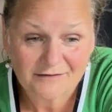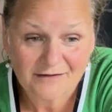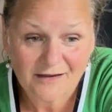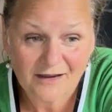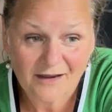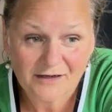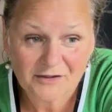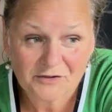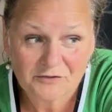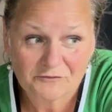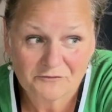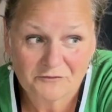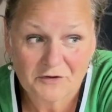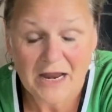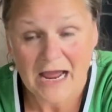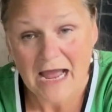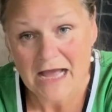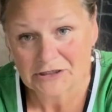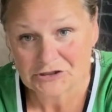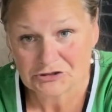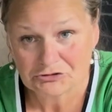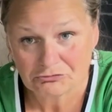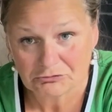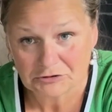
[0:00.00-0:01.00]
kind of
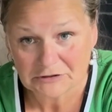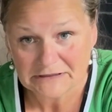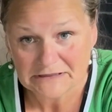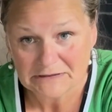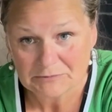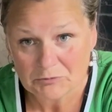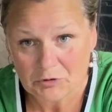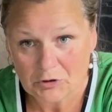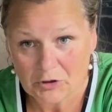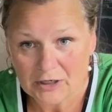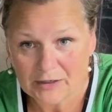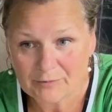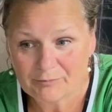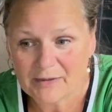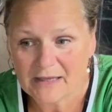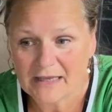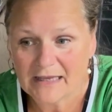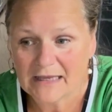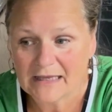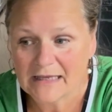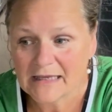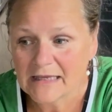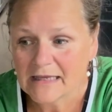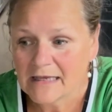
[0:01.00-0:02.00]
naturally more at
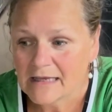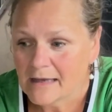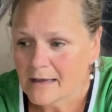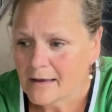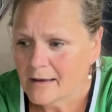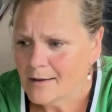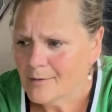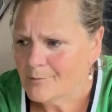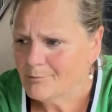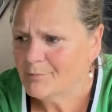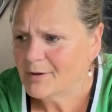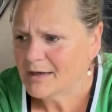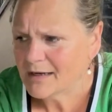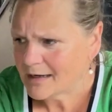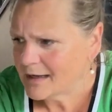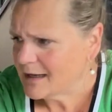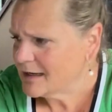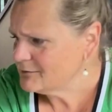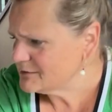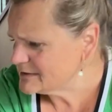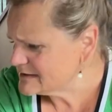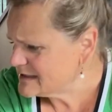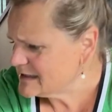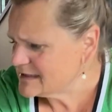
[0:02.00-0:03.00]
bay, but I
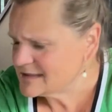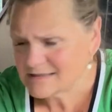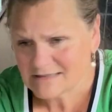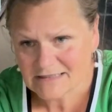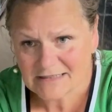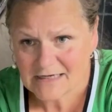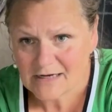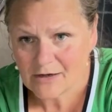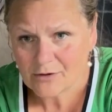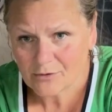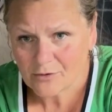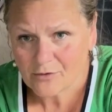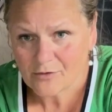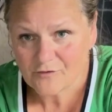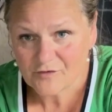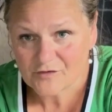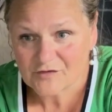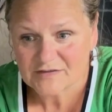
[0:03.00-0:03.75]
will test it out over the